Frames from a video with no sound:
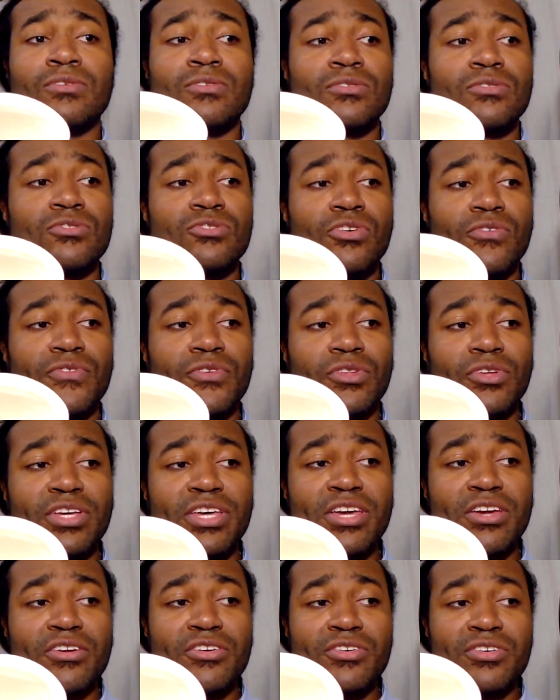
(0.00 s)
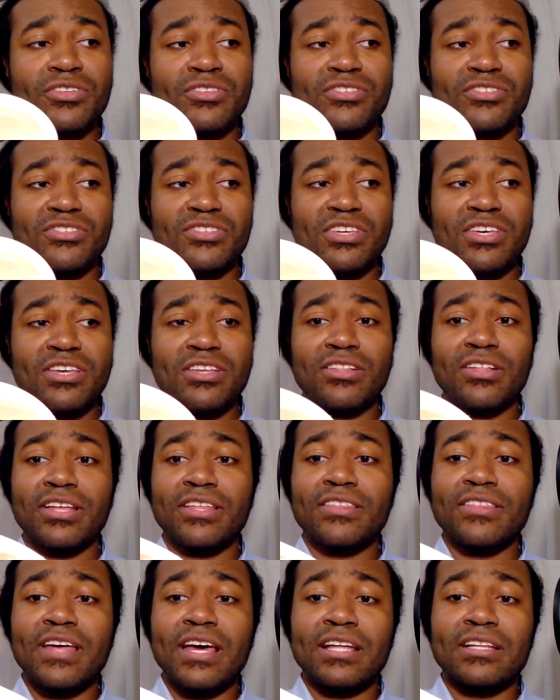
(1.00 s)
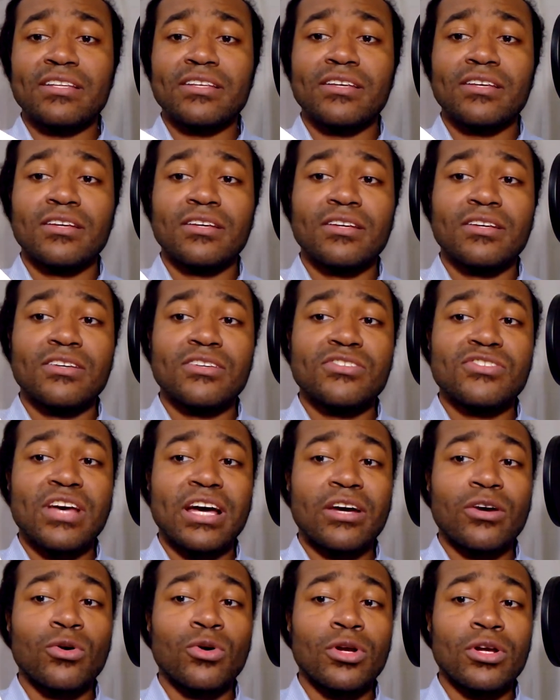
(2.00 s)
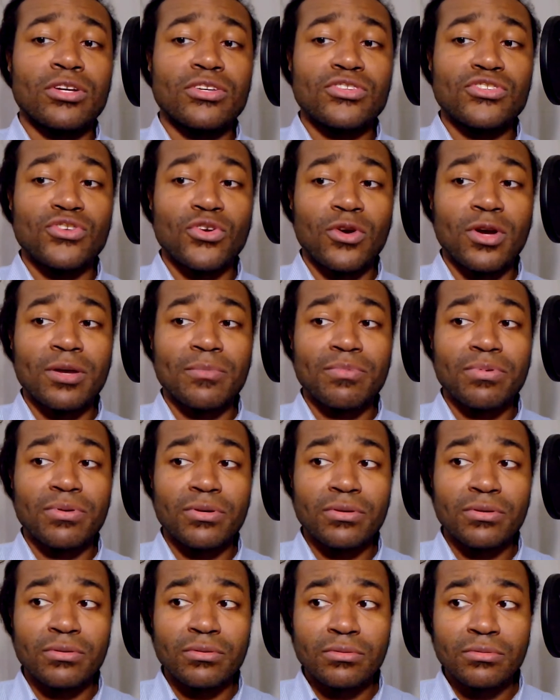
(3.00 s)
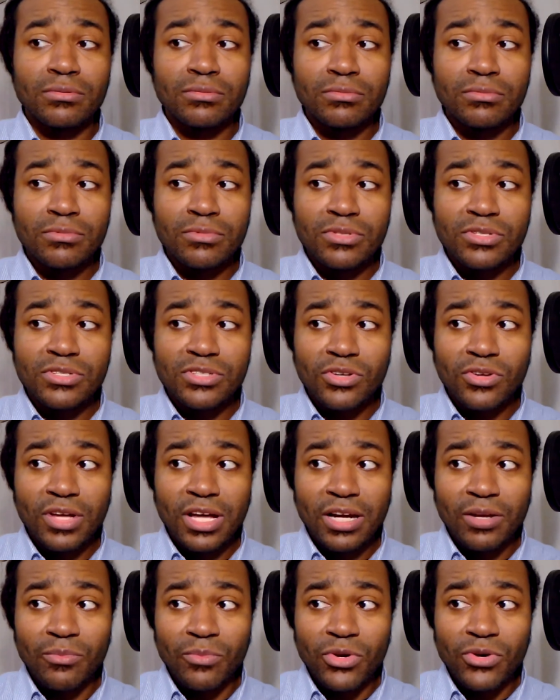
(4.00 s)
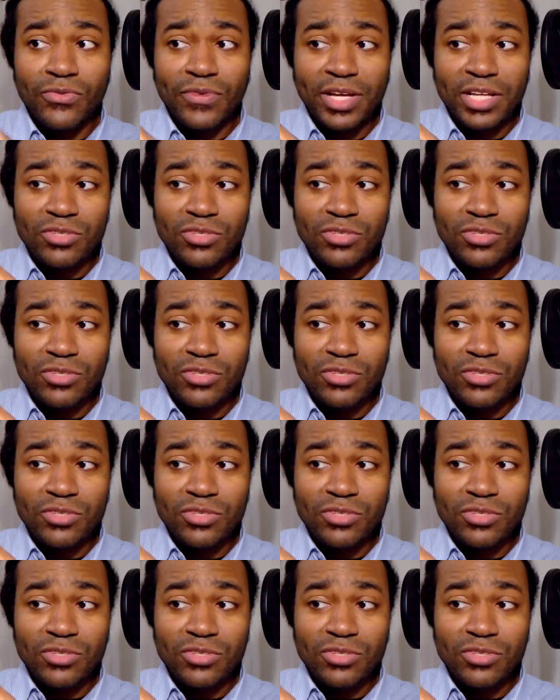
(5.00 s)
So if you look here, you can see like that sakura syrup. Still kind of moving.